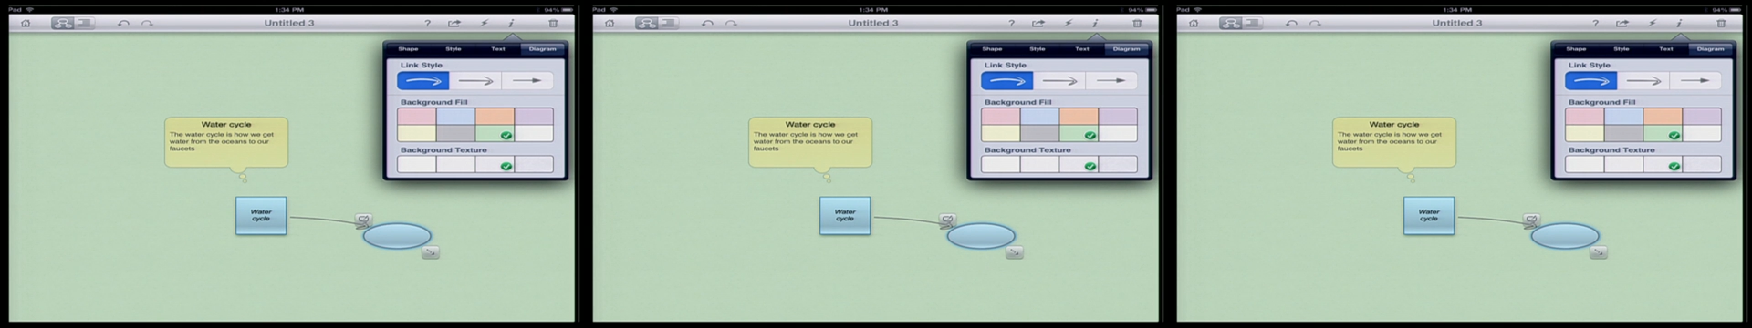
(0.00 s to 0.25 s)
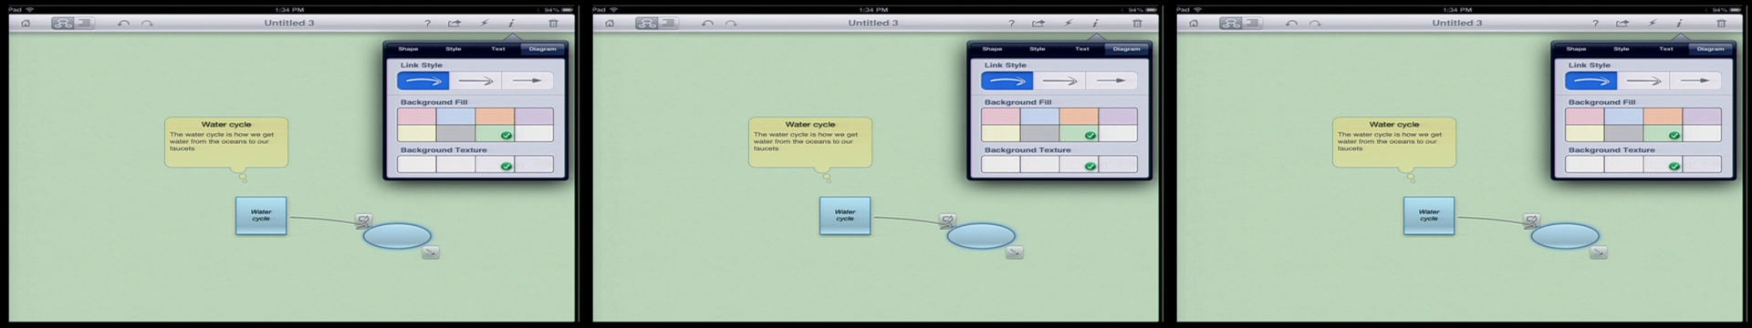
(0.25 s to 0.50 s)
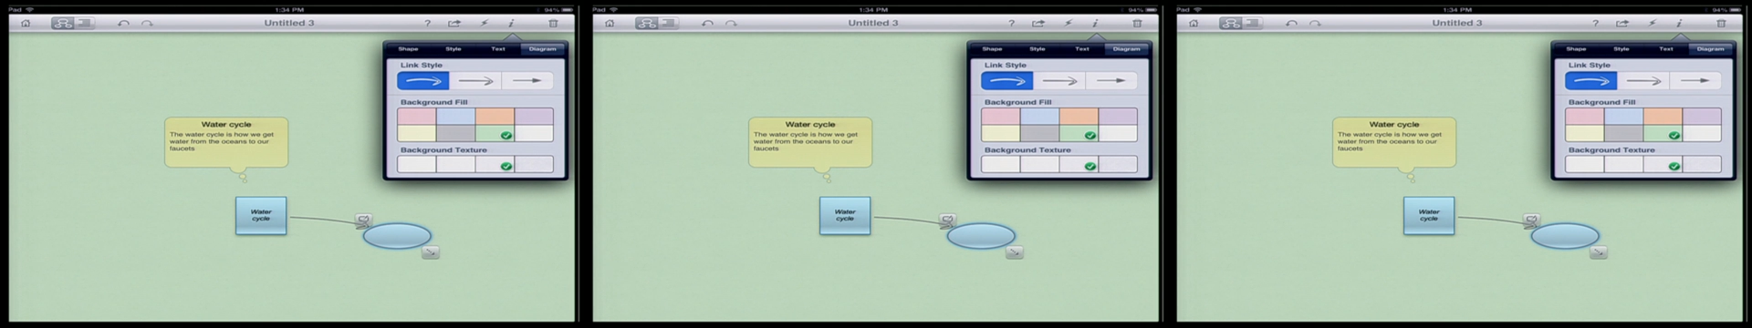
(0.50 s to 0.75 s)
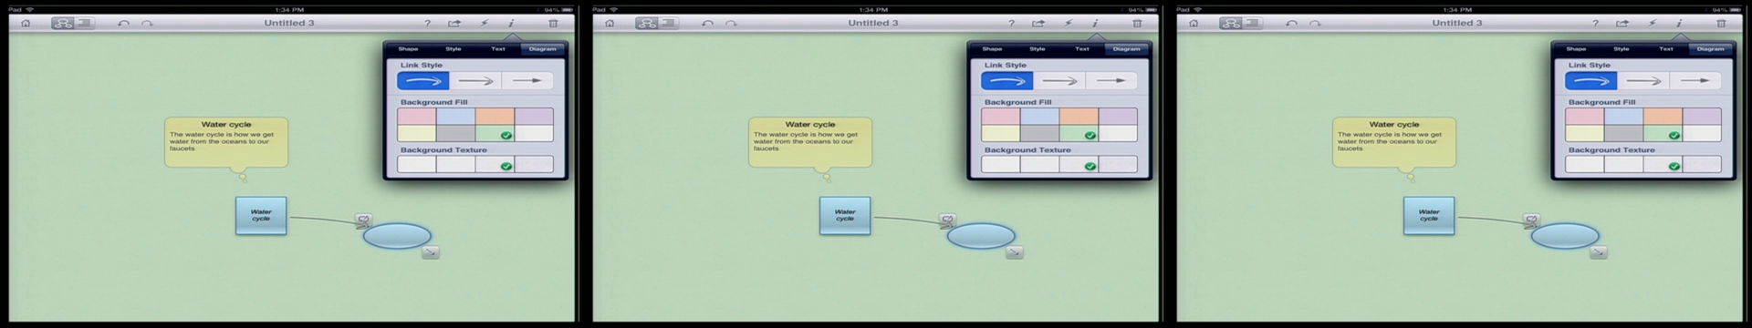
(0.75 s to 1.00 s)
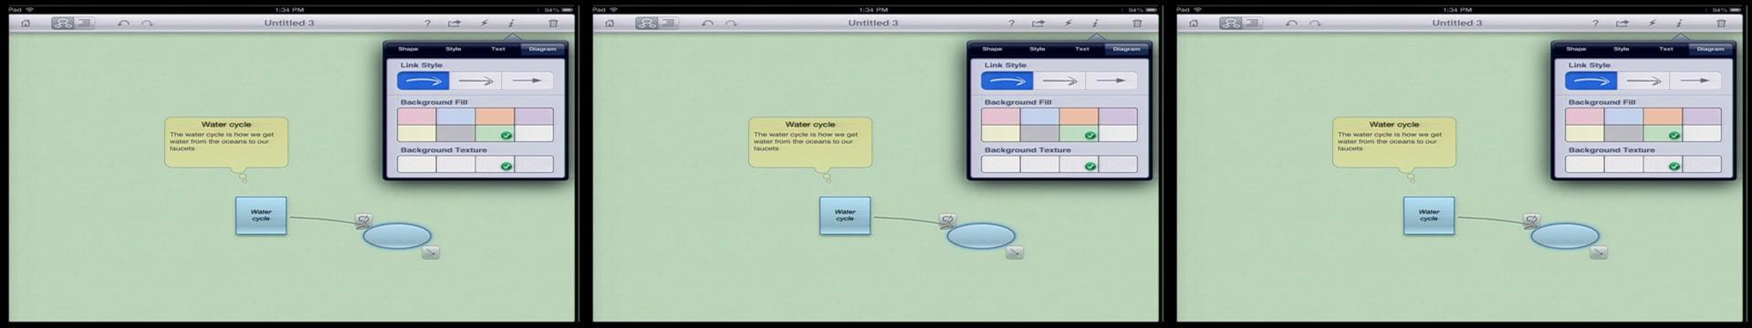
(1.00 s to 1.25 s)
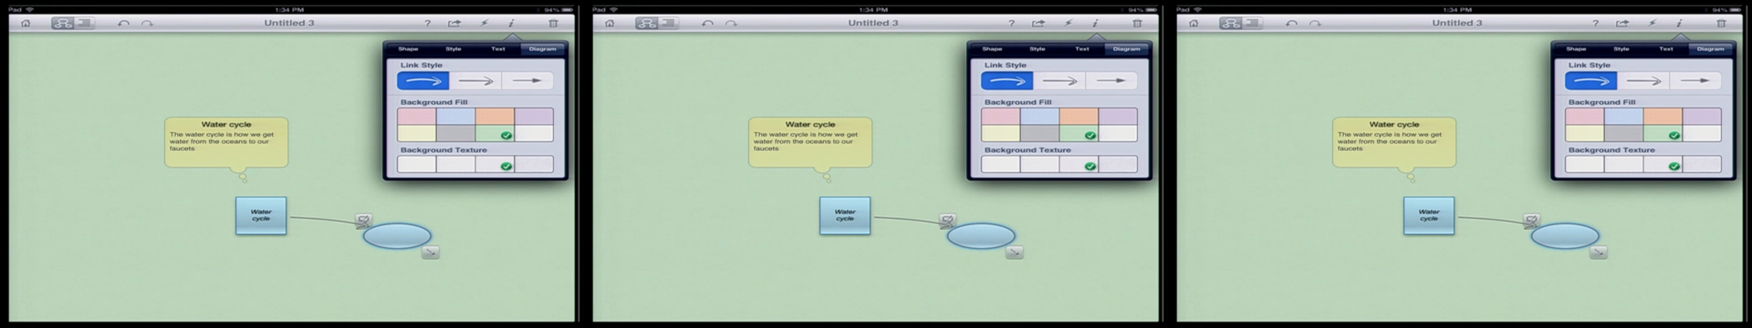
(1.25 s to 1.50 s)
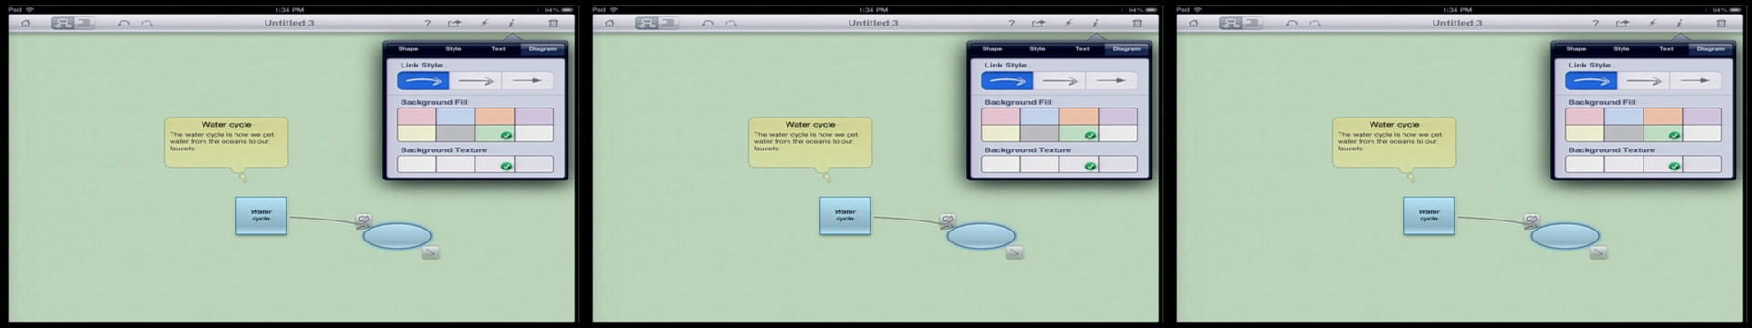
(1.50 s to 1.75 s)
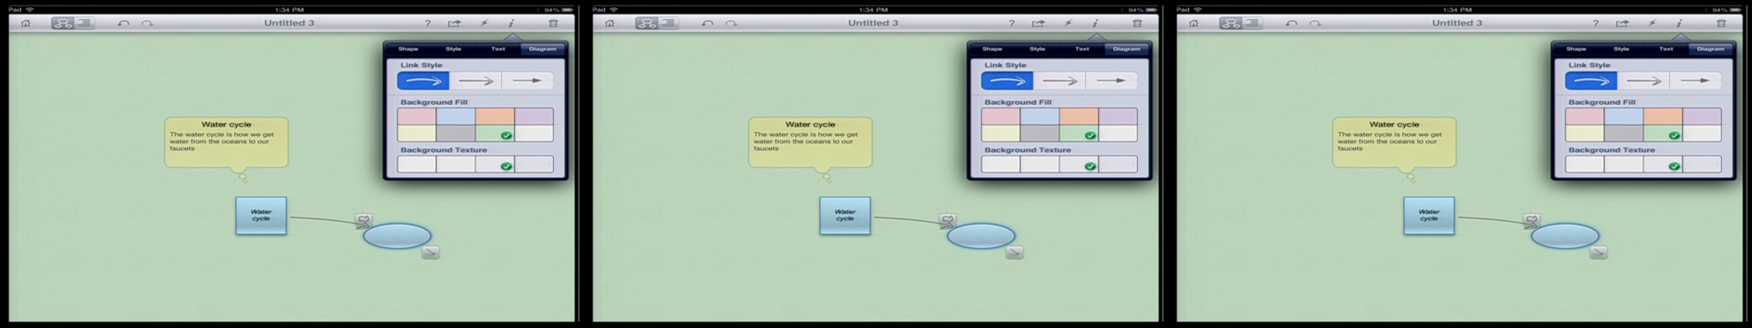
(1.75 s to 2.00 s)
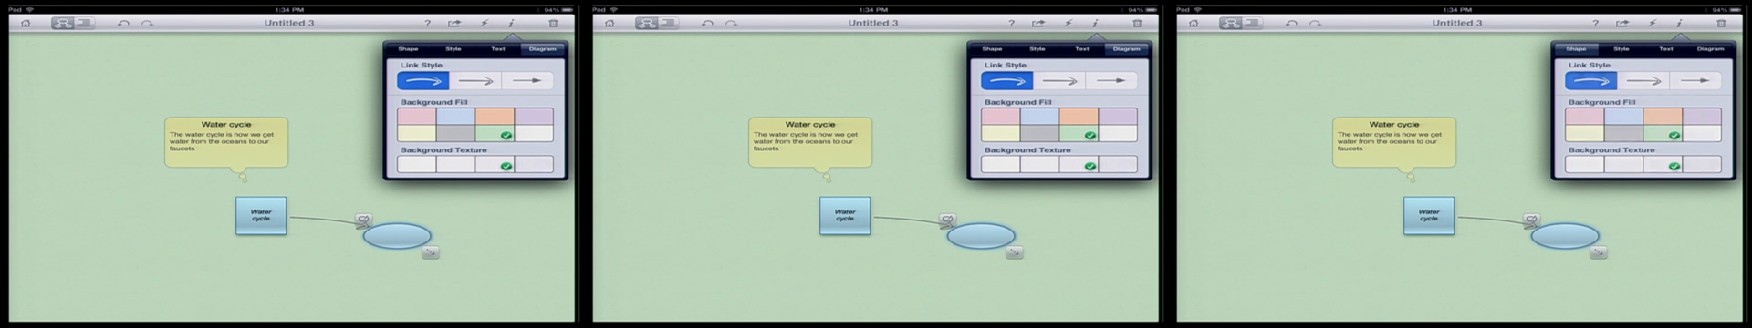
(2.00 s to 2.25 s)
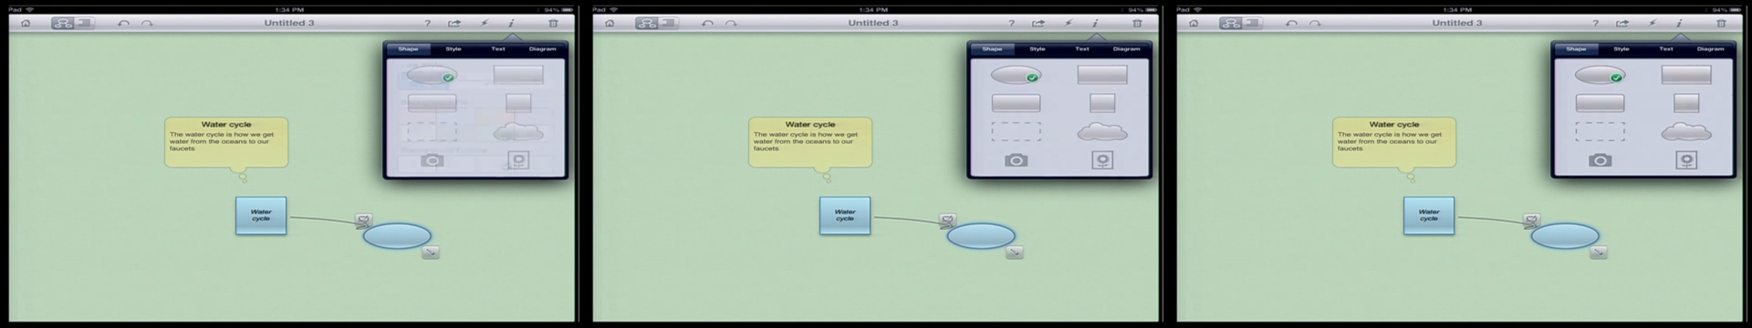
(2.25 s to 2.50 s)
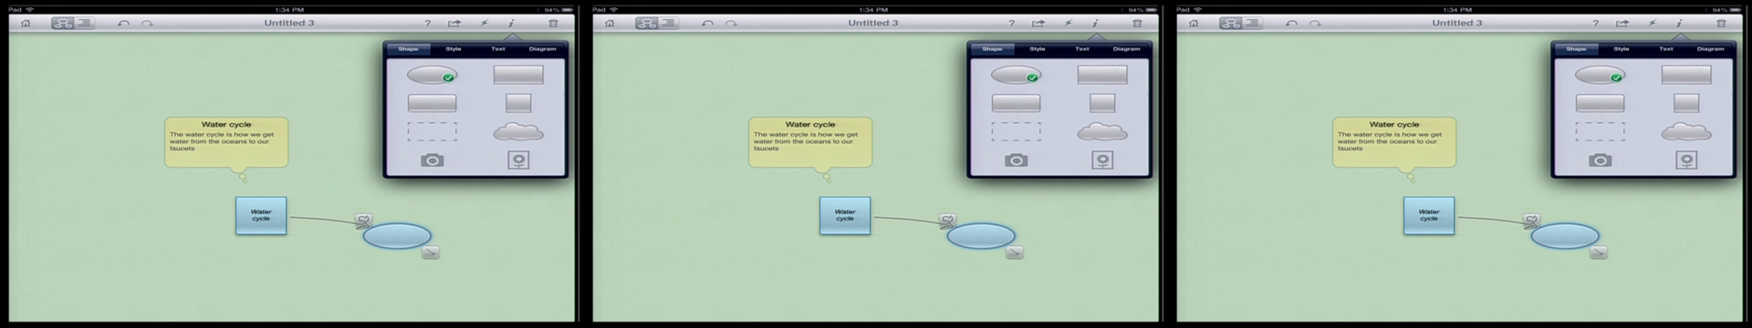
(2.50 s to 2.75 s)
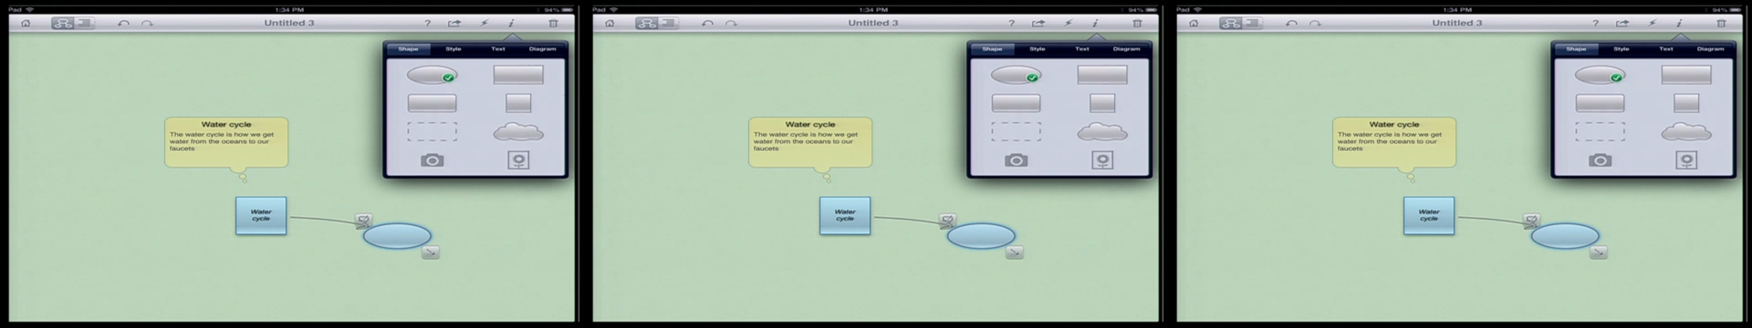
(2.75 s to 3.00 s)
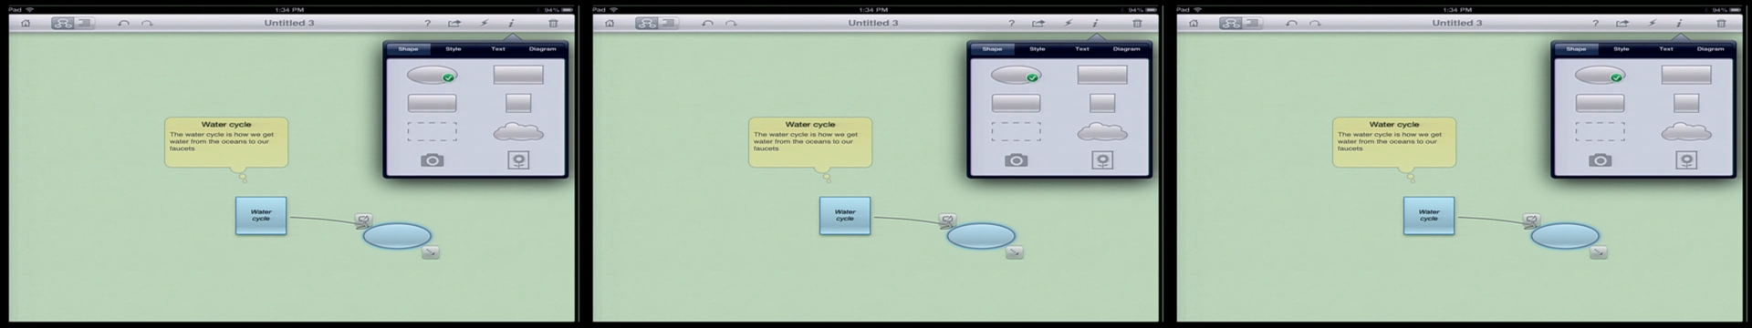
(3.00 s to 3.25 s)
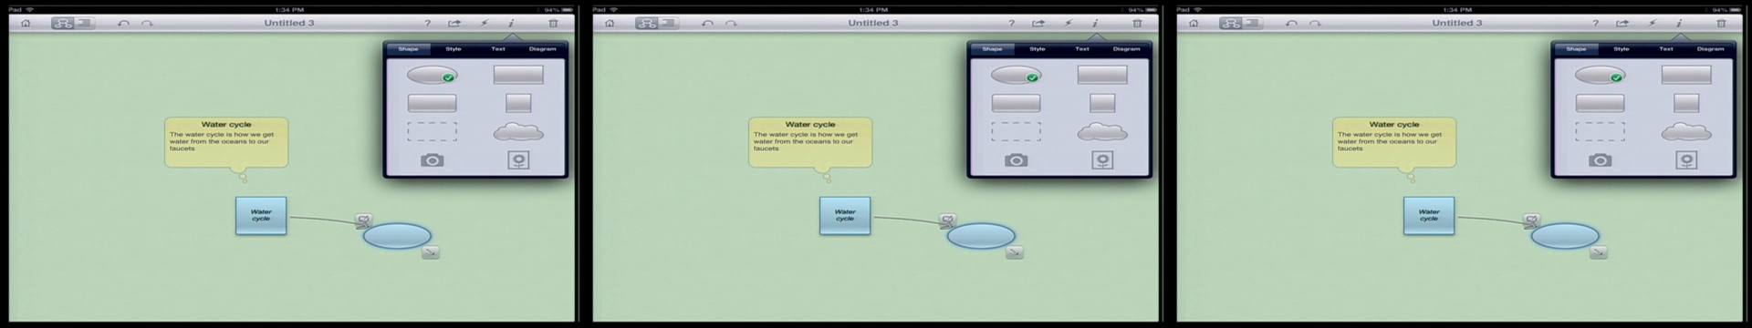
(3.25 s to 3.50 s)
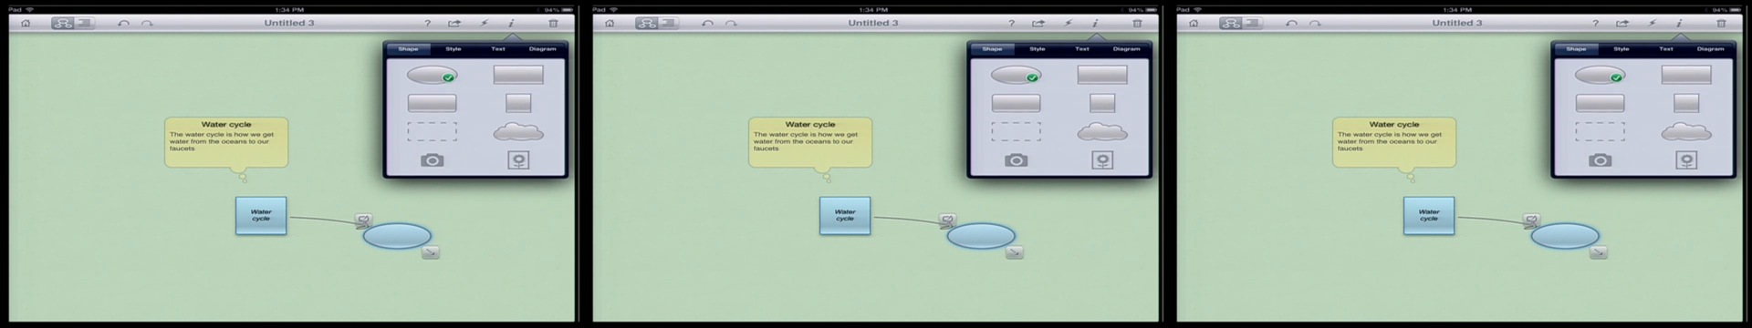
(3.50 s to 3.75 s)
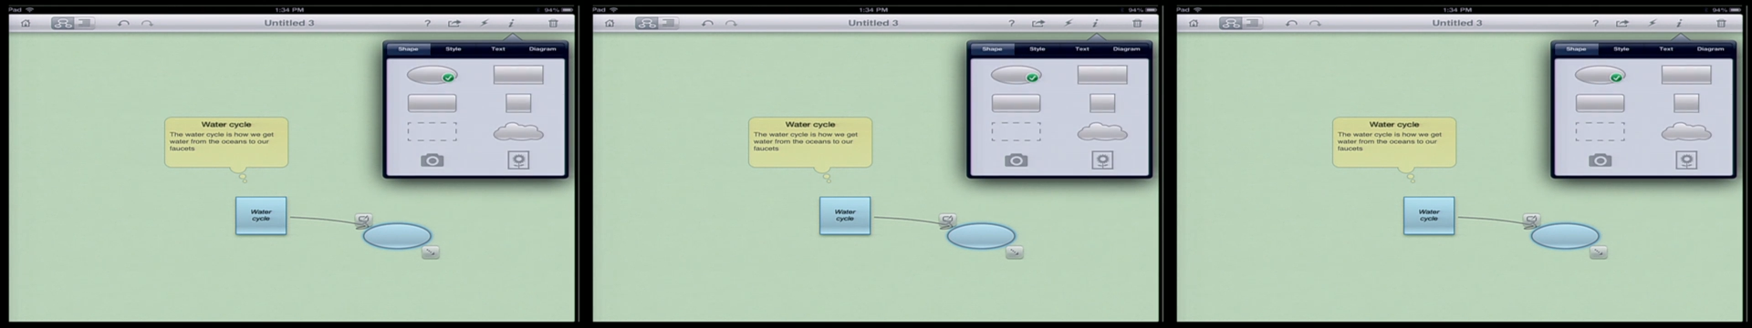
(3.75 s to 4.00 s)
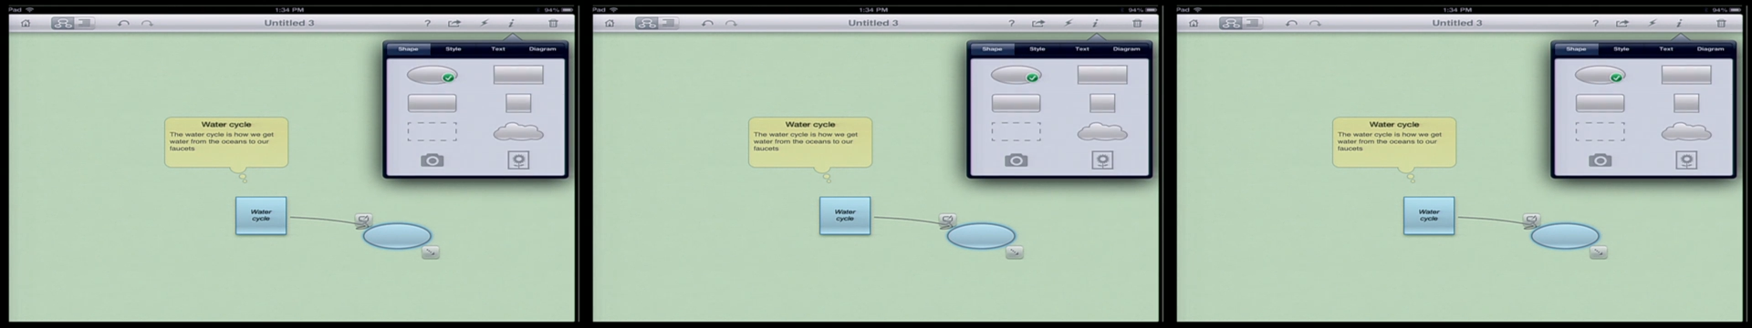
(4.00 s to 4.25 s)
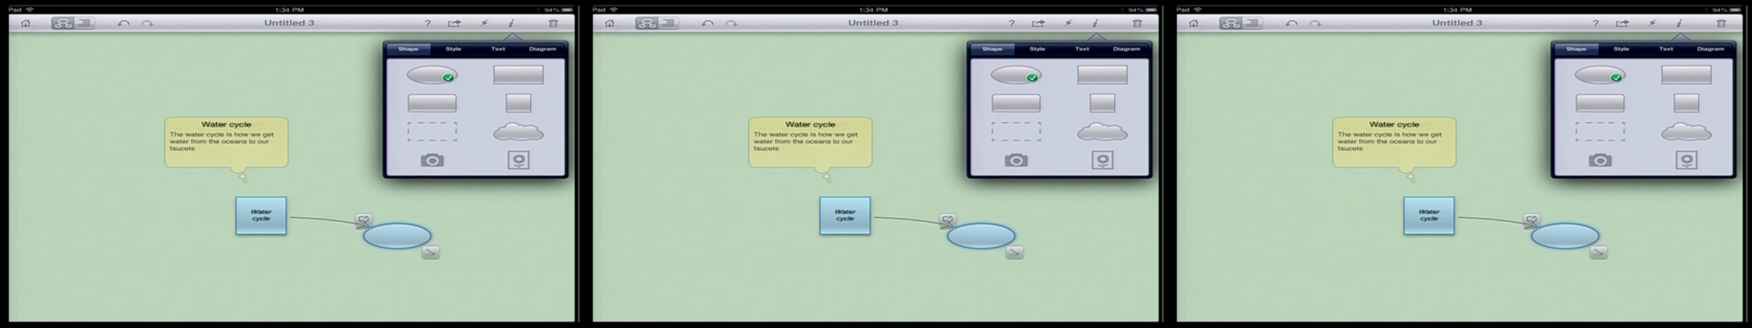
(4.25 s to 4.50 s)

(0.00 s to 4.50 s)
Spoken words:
Nobody's mouth can be seen.